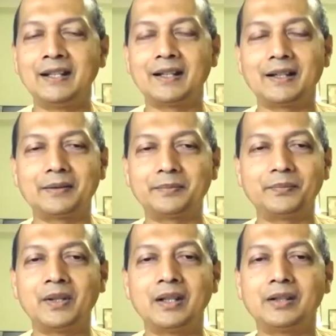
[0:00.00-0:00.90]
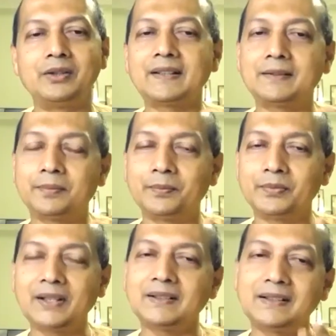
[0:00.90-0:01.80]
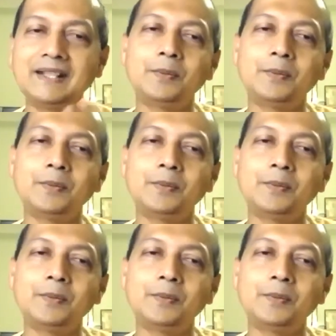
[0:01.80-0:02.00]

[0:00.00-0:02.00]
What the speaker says: You just teach